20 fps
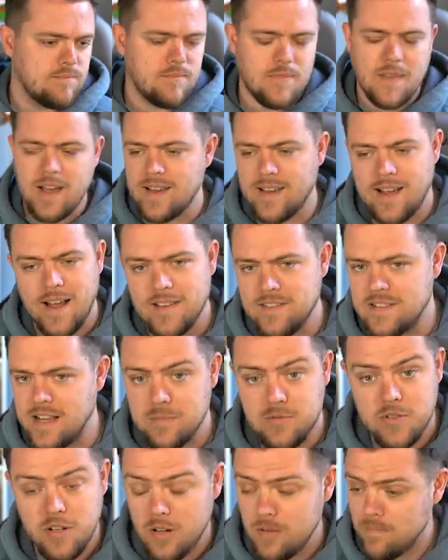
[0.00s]
I can't
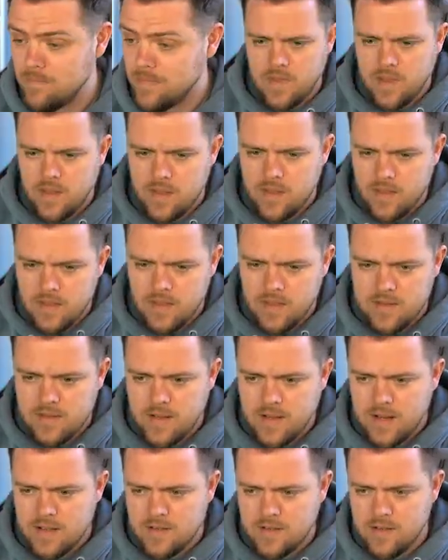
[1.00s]
tap shot. I think this
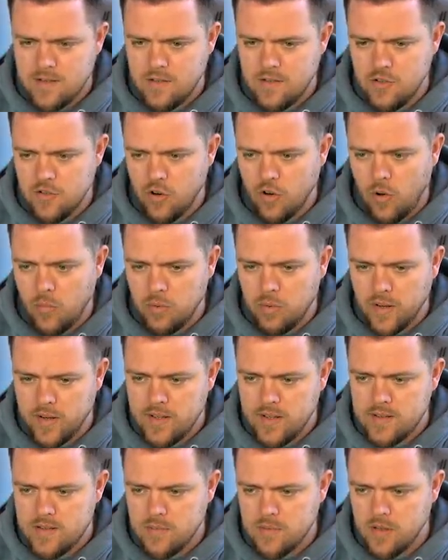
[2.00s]
guy's not
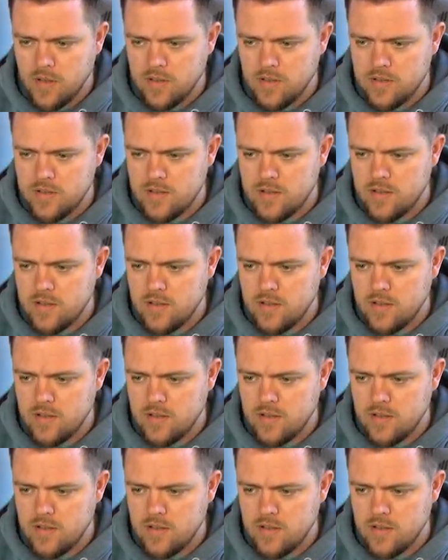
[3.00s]
playing, to be honest.